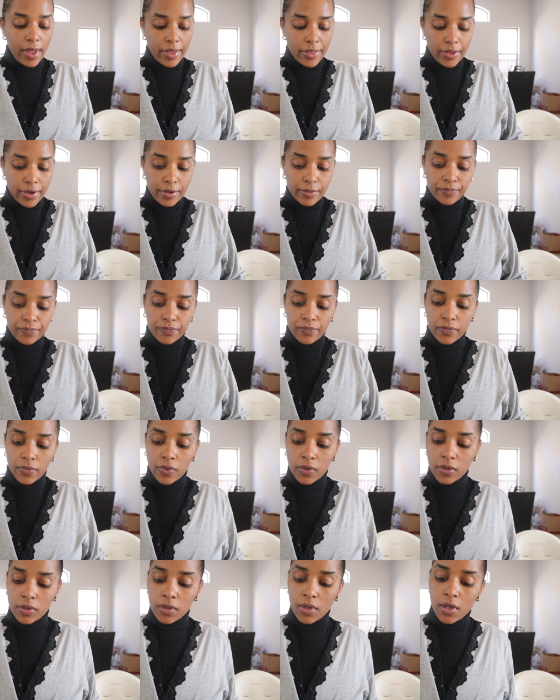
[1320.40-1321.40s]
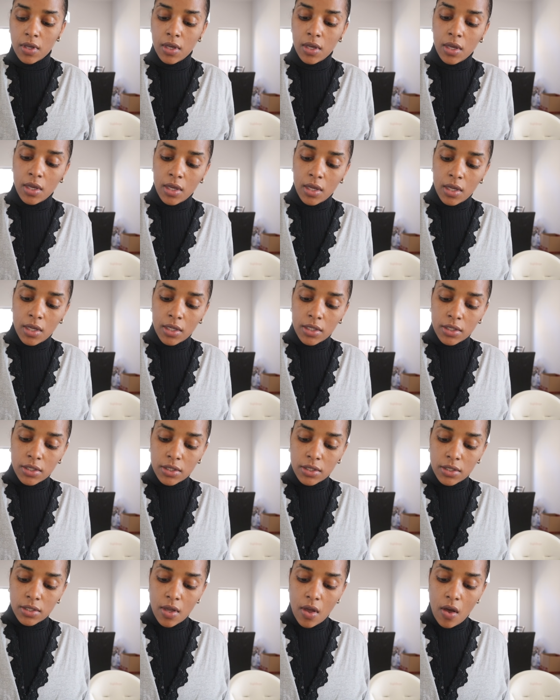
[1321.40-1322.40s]
weather.
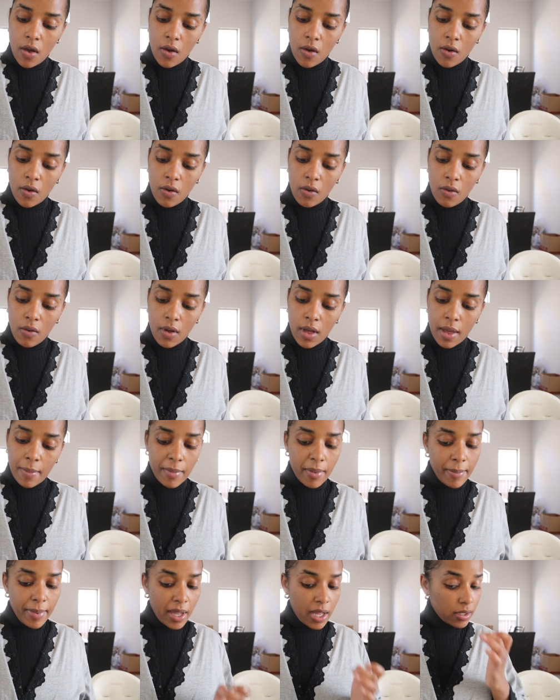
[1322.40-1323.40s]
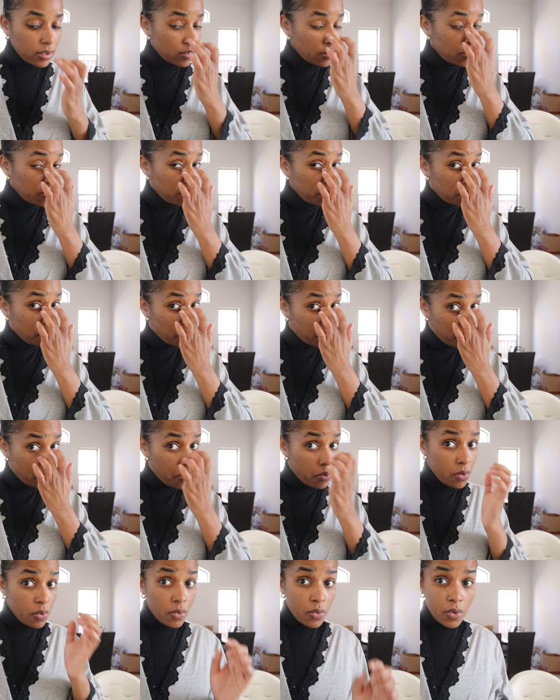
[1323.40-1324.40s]
So I'm about to
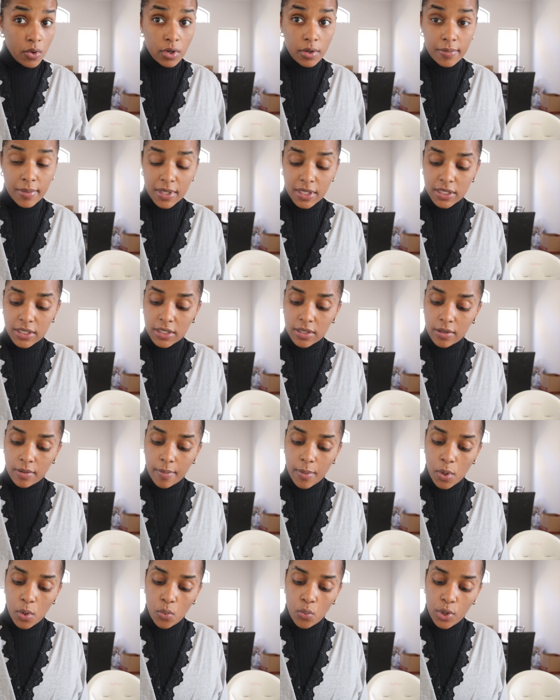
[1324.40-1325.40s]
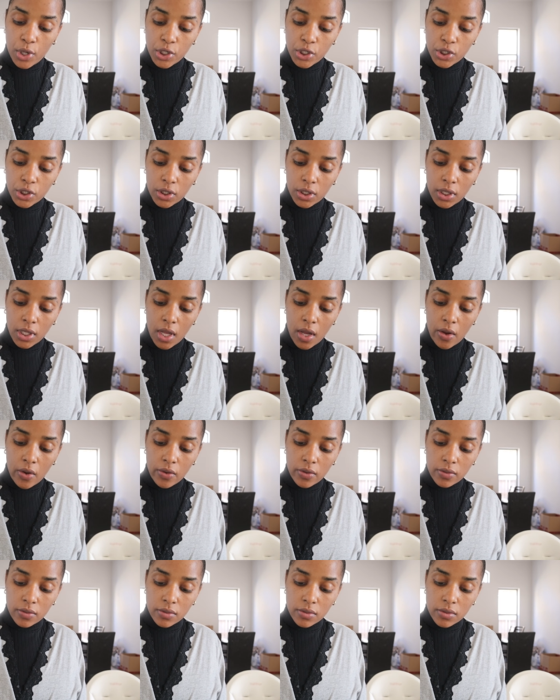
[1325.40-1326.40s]
order me some winter
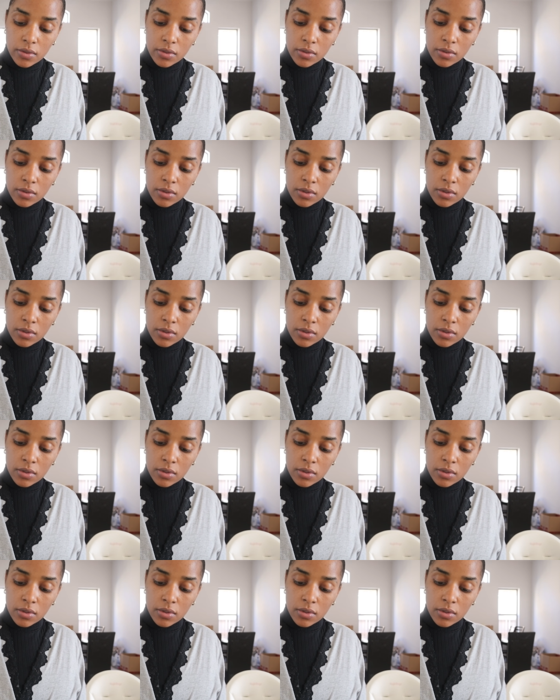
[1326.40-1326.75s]
clothes,